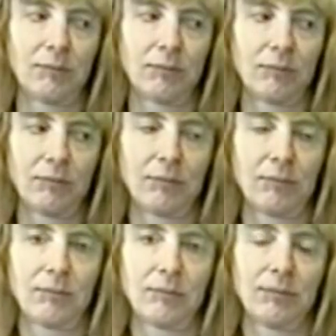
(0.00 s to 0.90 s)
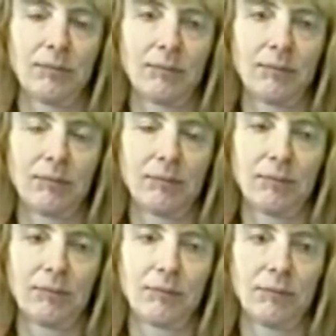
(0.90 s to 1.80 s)

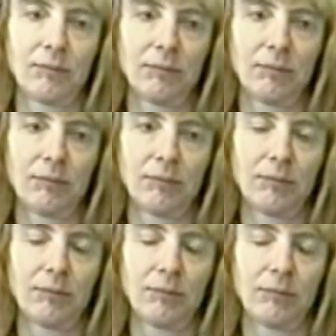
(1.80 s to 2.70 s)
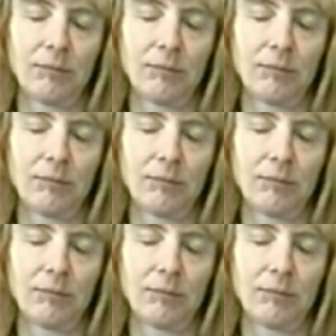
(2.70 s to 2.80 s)
No one is speaking in this clip.